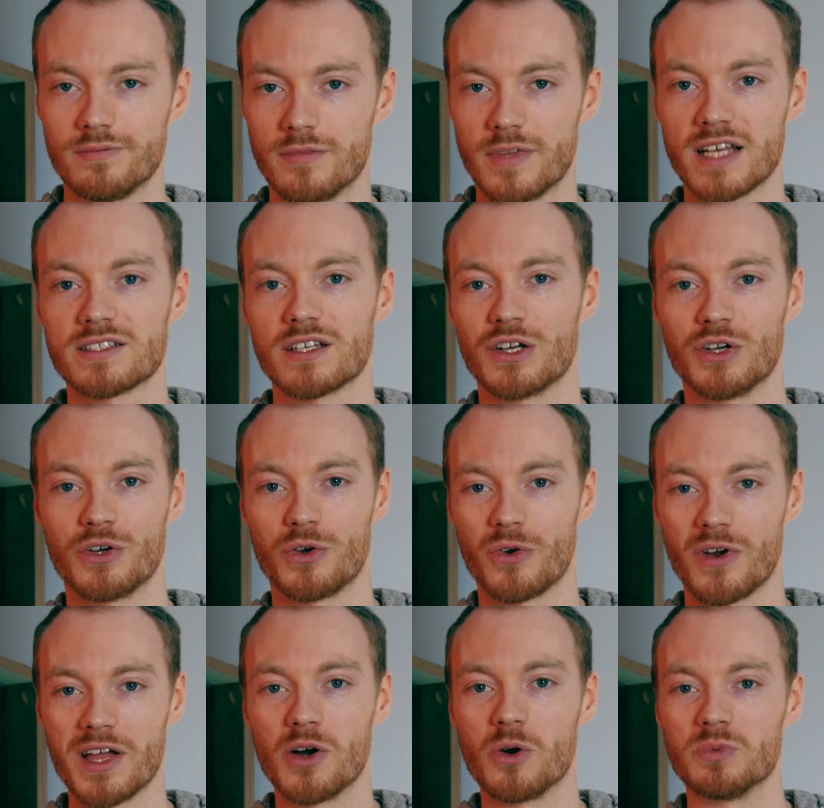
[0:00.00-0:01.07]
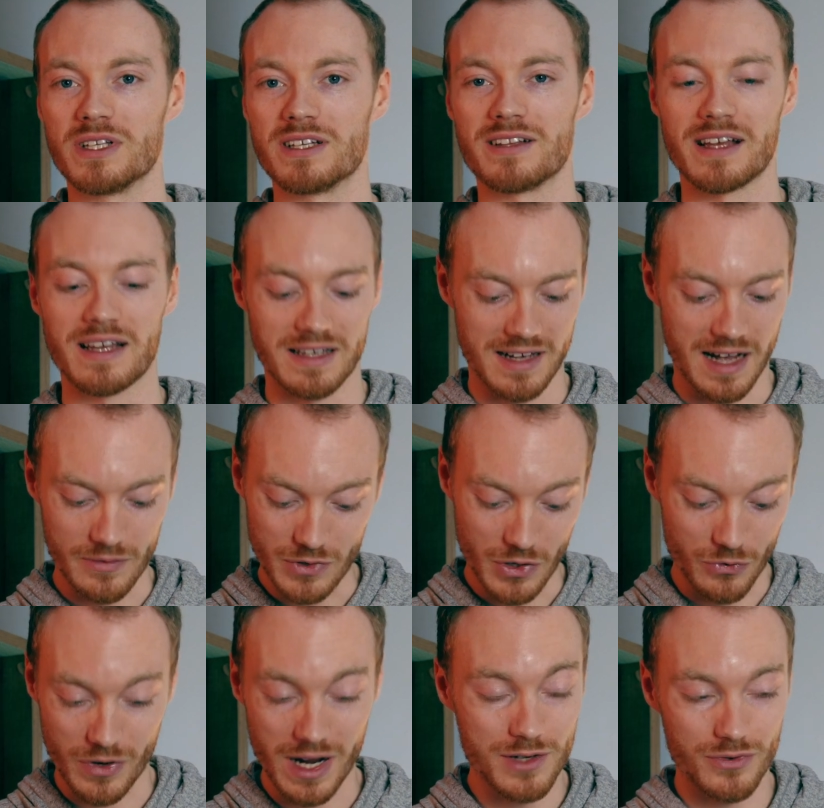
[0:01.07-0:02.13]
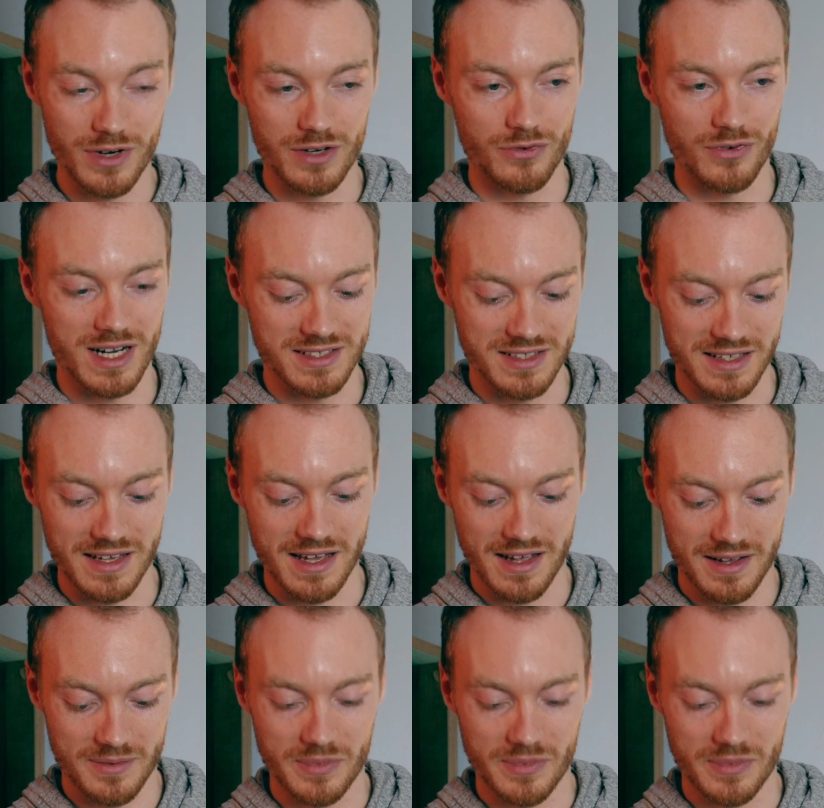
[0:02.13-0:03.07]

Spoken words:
That's a great opening line. I've not read Red Rising yet,